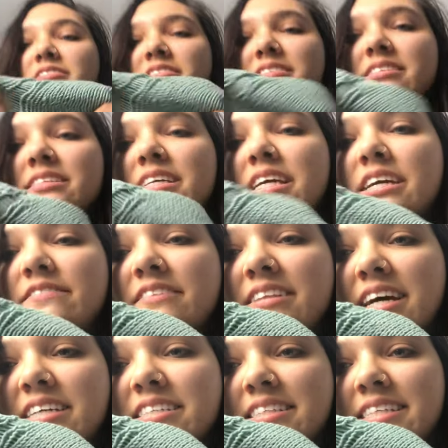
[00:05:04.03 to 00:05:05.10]
sleeve, the
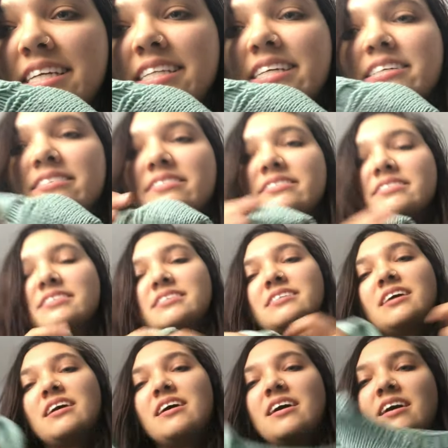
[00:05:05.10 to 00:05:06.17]
nice details,
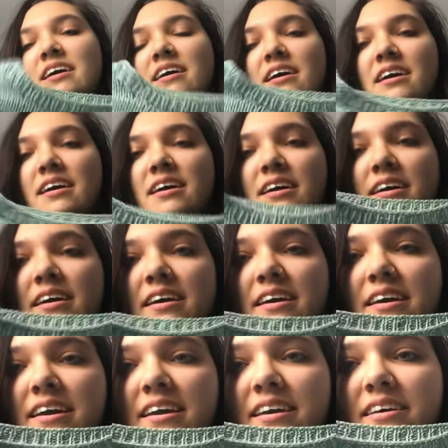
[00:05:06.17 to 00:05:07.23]

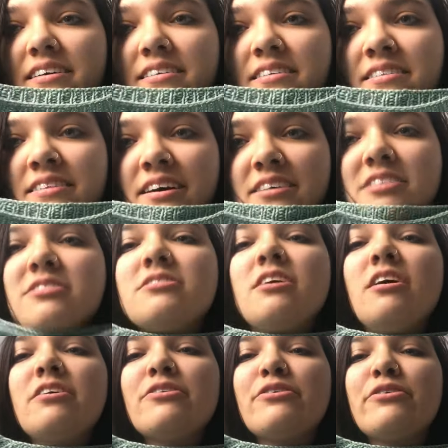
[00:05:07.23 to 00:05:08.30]
and nice
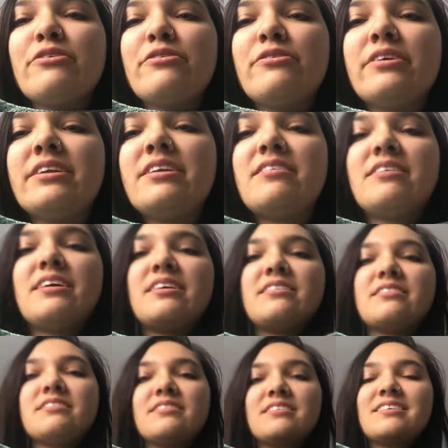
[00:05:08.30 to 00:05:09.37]
color, and a
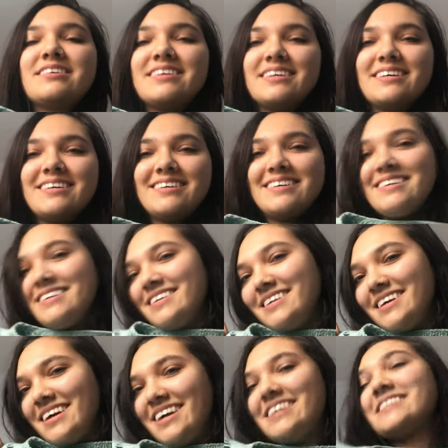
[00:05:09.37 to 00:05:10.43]
nice, yeah,